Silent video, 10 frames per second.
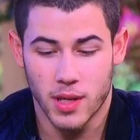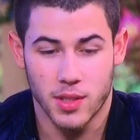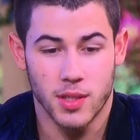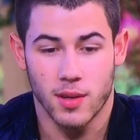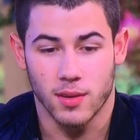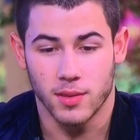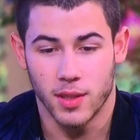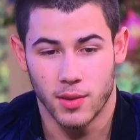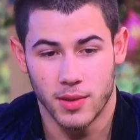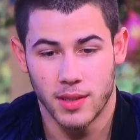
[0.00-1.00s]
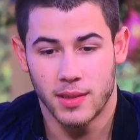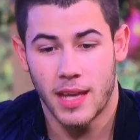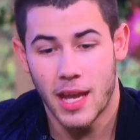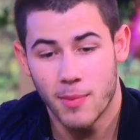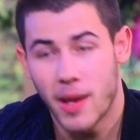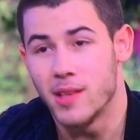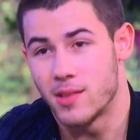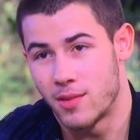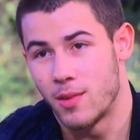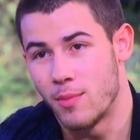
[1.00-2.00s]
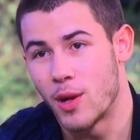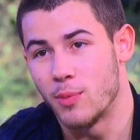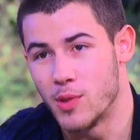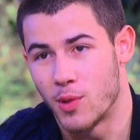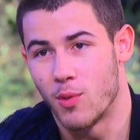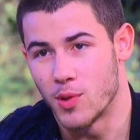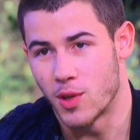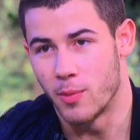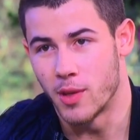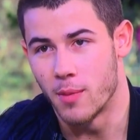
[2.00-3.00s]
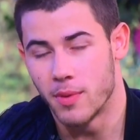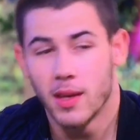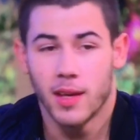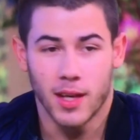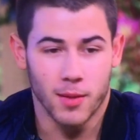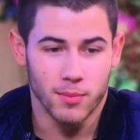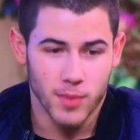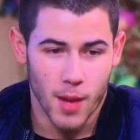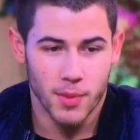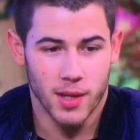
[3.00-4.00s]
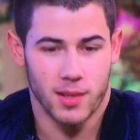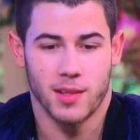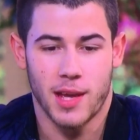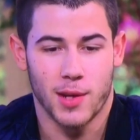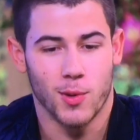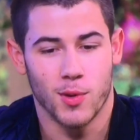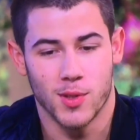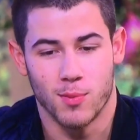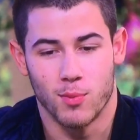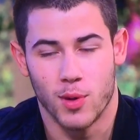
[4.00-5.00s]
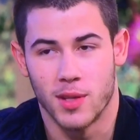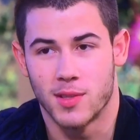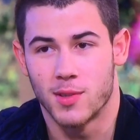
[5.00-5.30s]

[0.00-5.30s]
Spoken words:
next year, and then the AMAs, the American Music Awards, are coming up, and I'm nominated in the category of some Brits,